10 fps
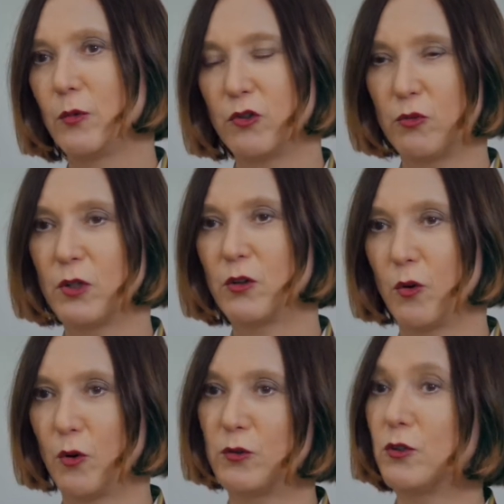which we
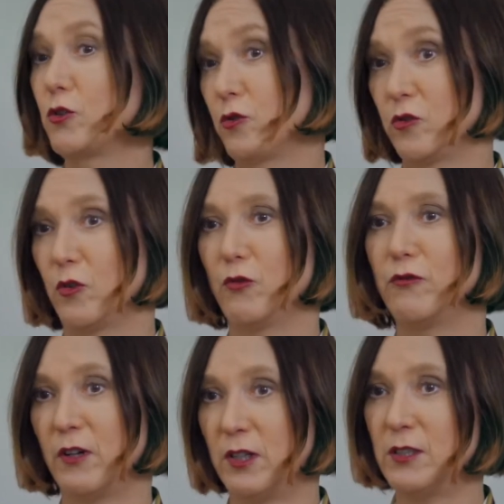call So
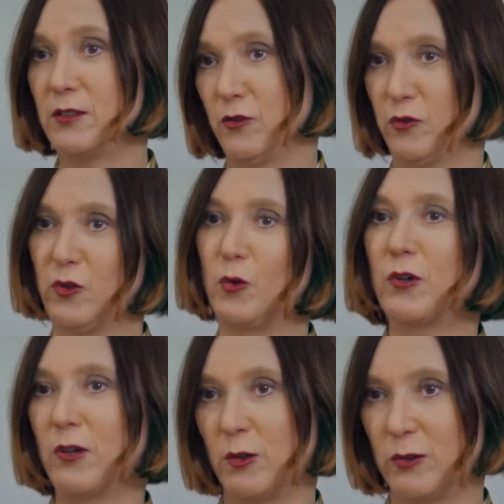Far, So
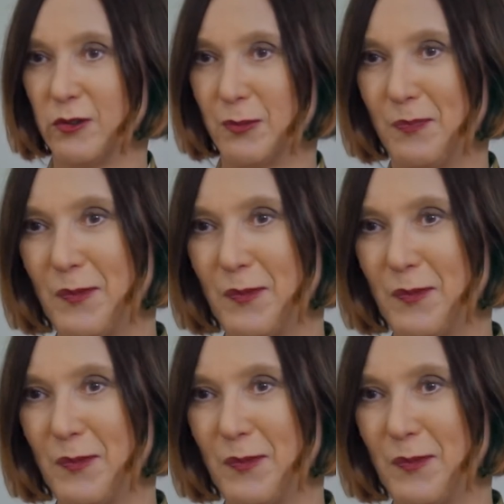Close,